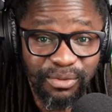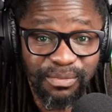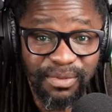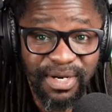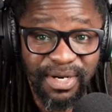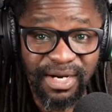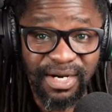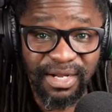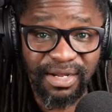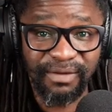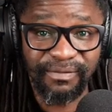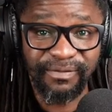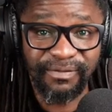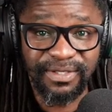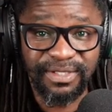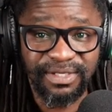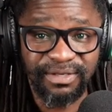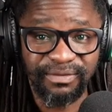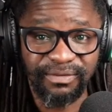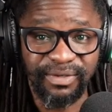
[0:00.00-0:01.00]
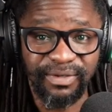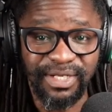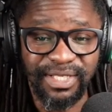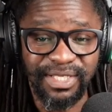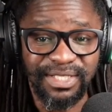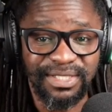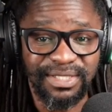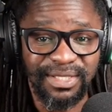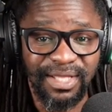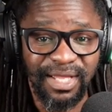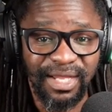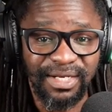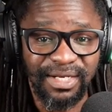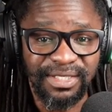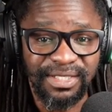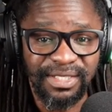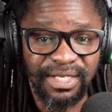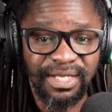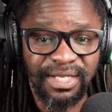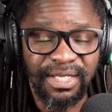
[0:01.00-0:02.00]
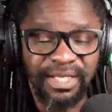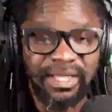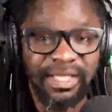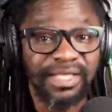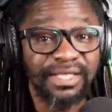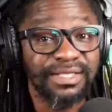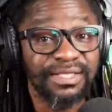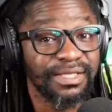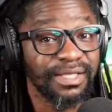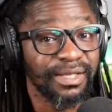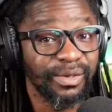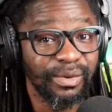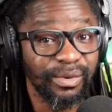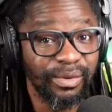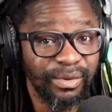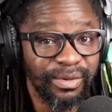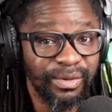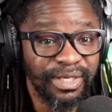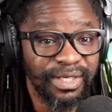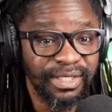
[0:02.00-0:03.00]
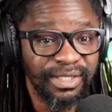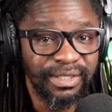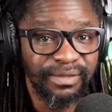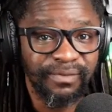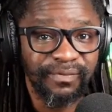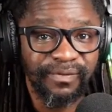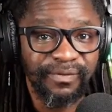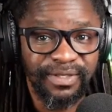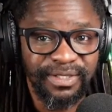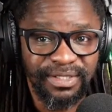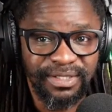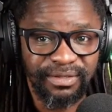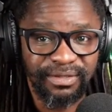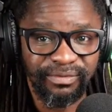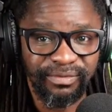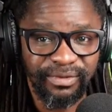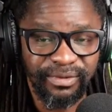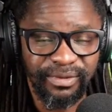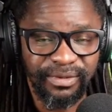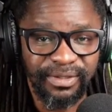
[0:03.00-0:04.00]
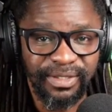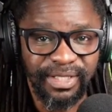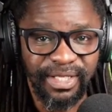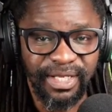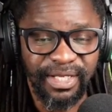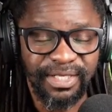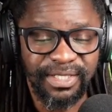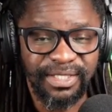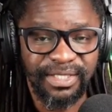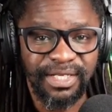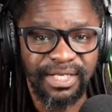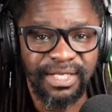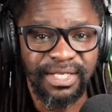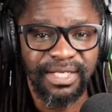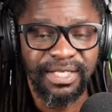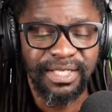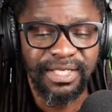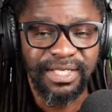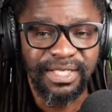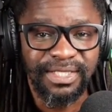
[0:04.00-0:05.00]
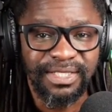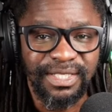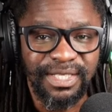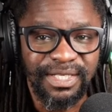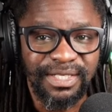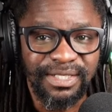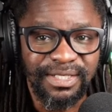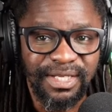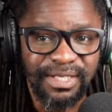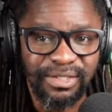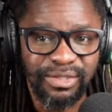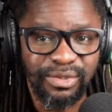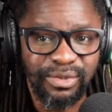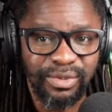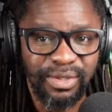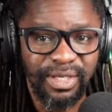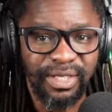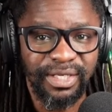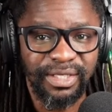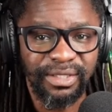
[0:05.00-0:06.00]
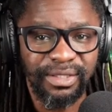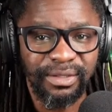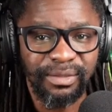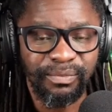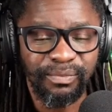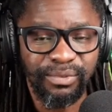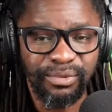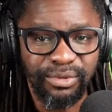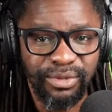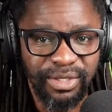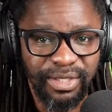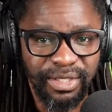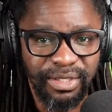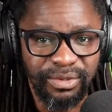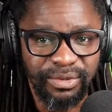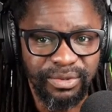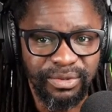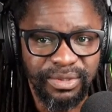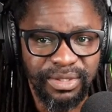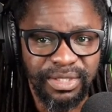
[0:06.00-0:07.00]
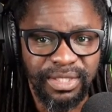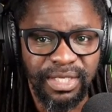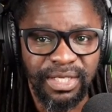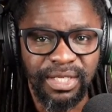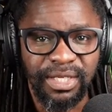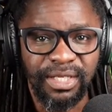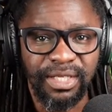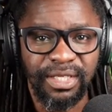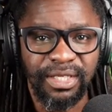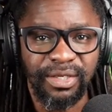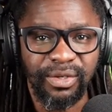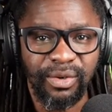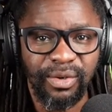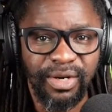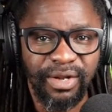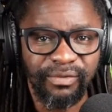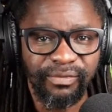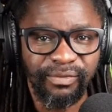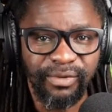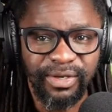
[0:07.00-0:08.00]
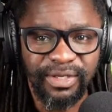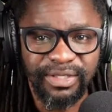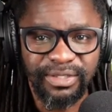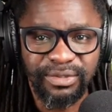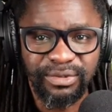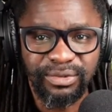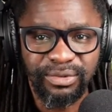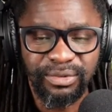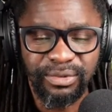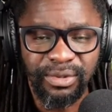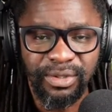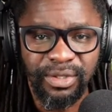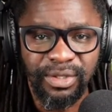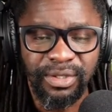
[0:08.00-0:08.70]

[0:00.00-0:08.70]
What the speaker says: Madaraka Festival is that it's the only festival that is intentionally produced in order for us to